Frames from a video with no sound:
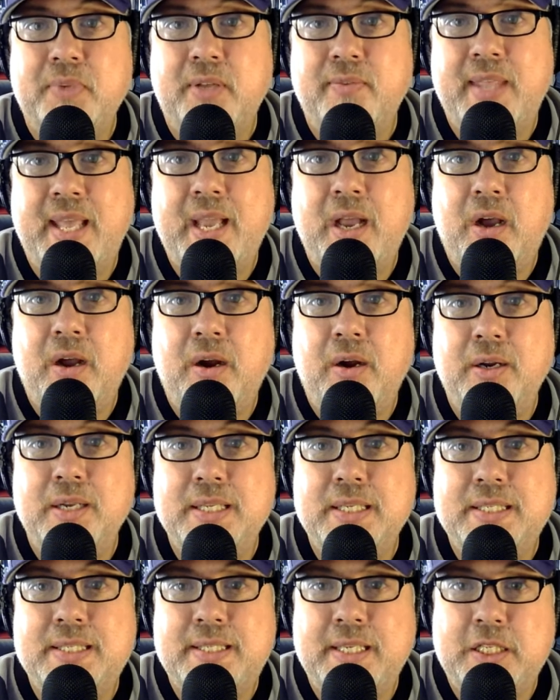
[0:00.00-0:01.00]
They are
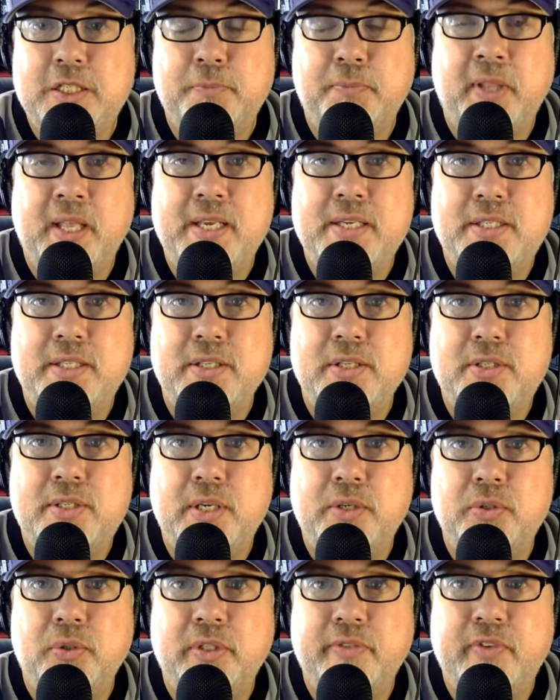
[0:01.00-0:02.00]
sixth place in the
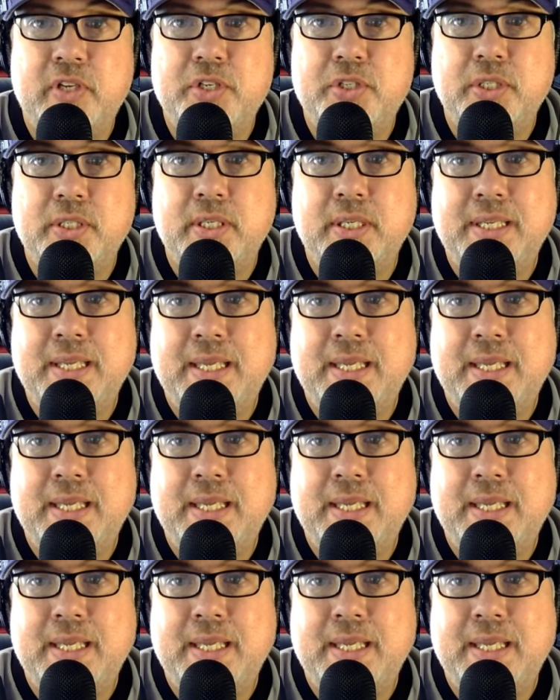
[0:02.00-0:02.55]
Central Division,